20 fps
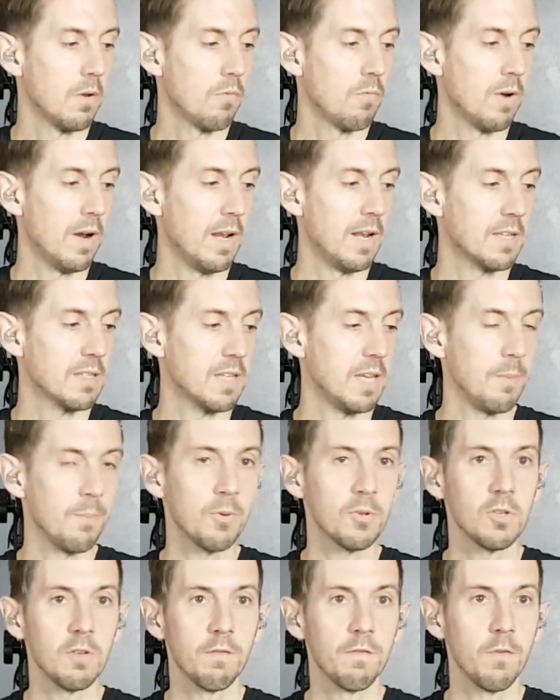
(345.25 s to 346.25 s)
Right, let's keep
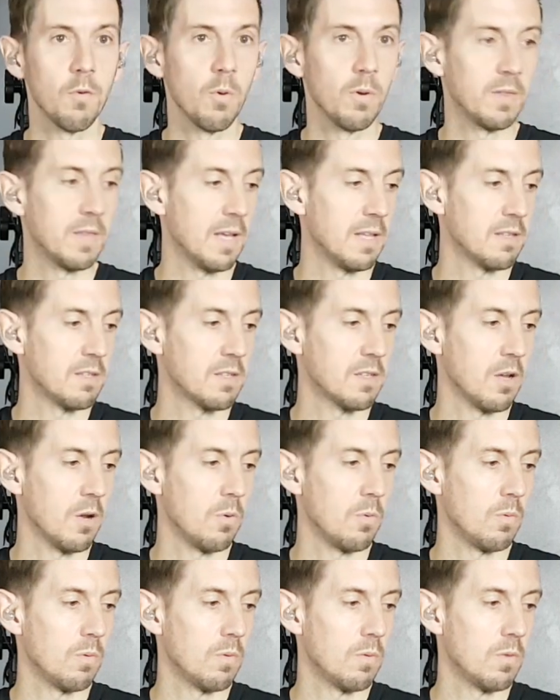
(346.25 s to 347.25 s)
pushing forward then.
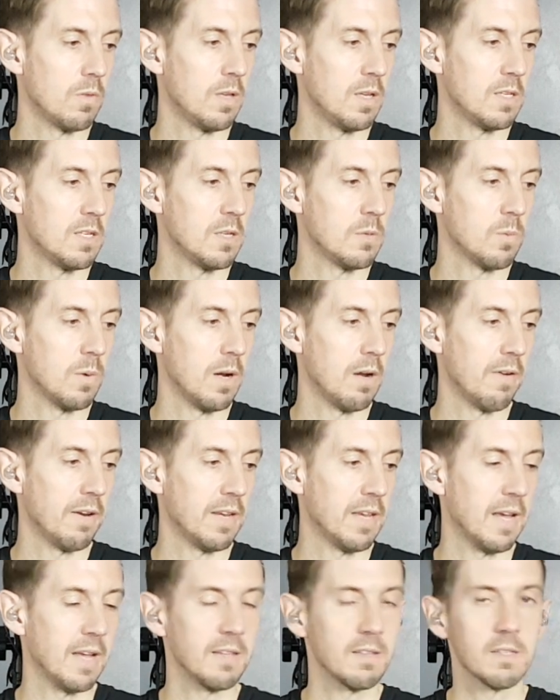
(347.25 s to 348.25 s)
So this is where it
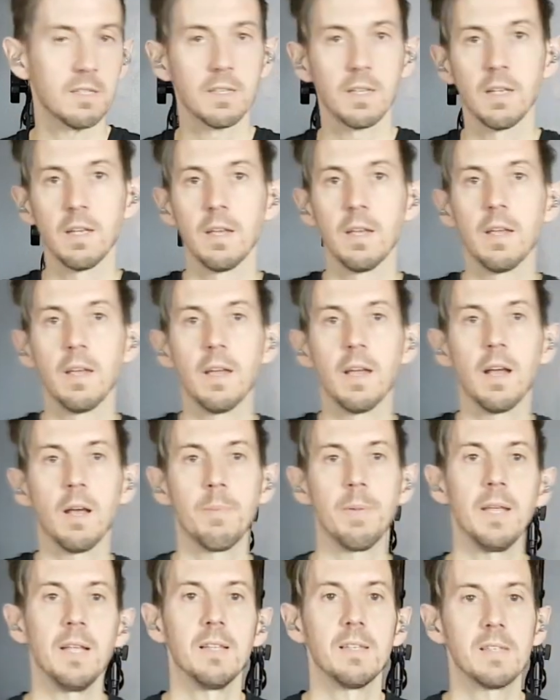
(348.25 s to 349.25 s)
gets a
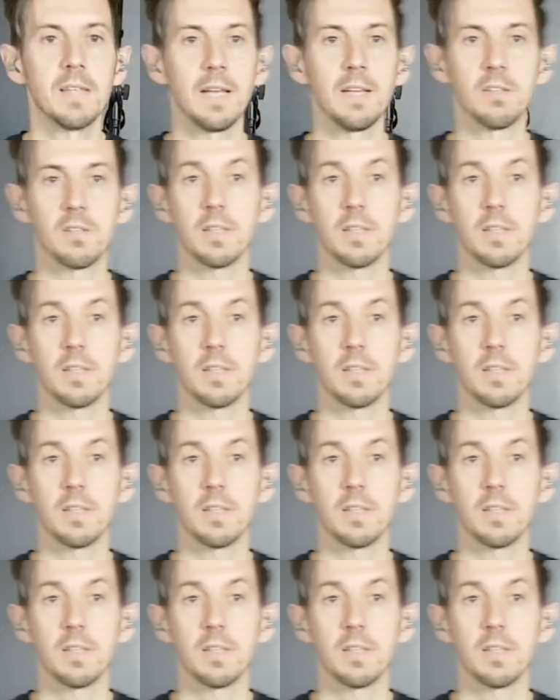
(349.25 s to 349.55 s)
bit insane.